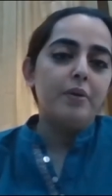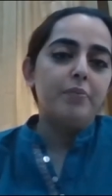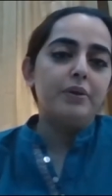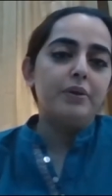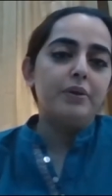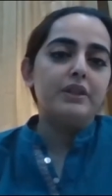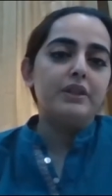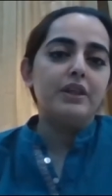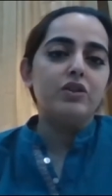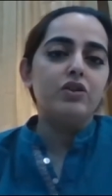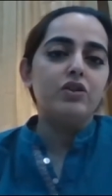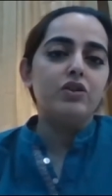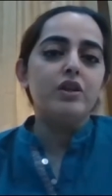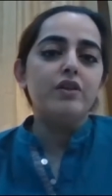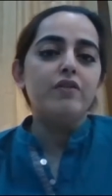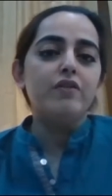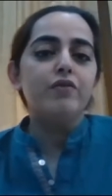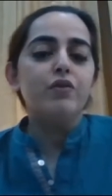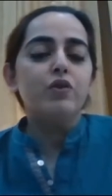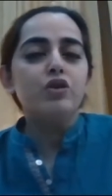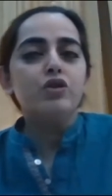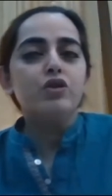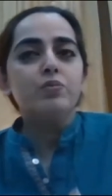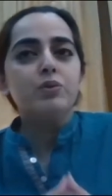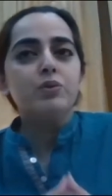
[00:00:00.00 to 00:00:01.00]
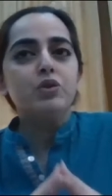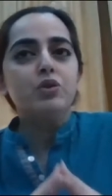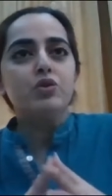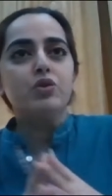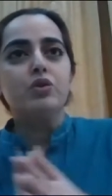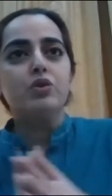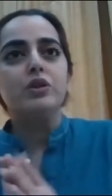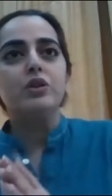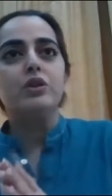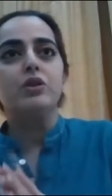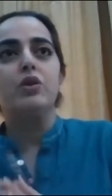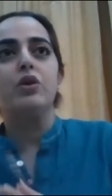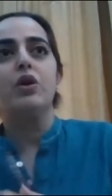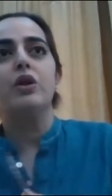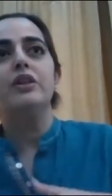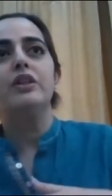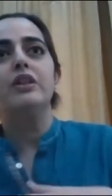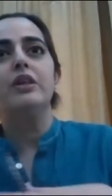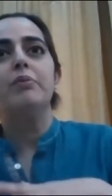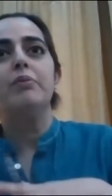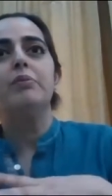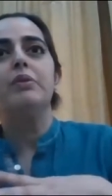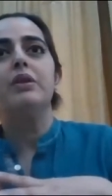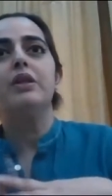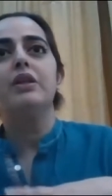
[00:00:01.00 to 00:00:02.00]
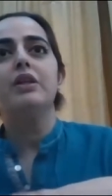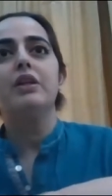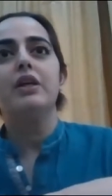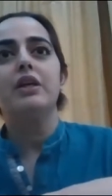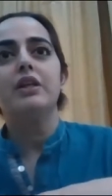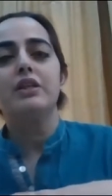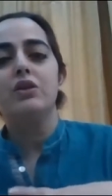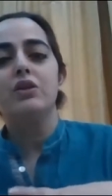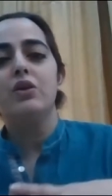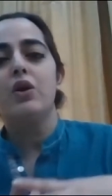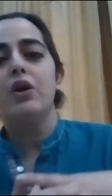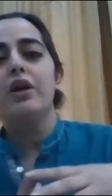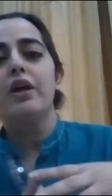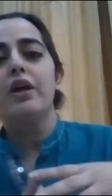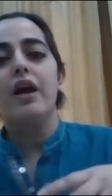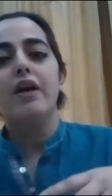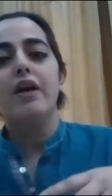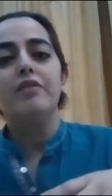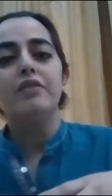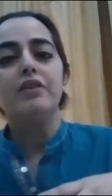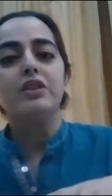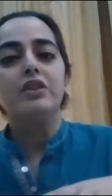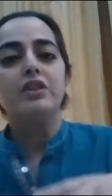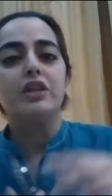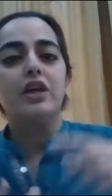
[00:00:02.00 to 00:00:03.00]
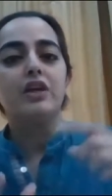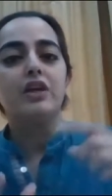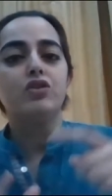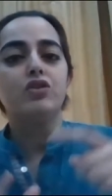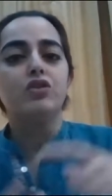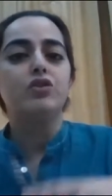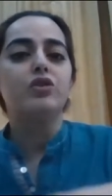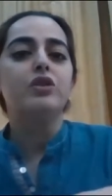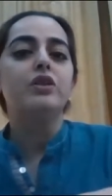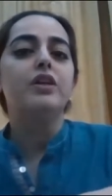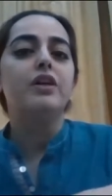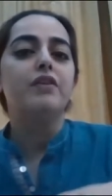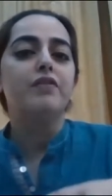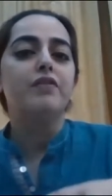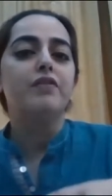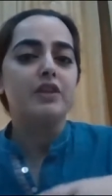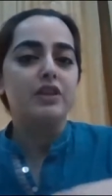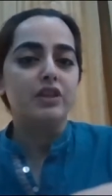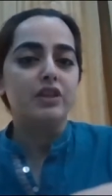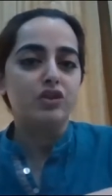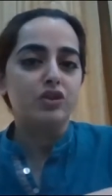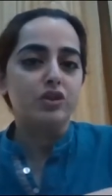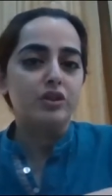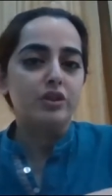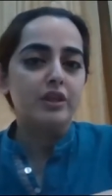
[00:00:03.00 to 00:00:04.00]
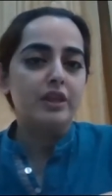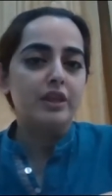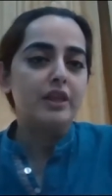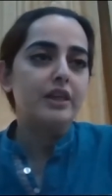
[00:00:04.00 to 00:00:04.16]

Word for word: But essentially, force majeure is a concept that does not have a statutory definition.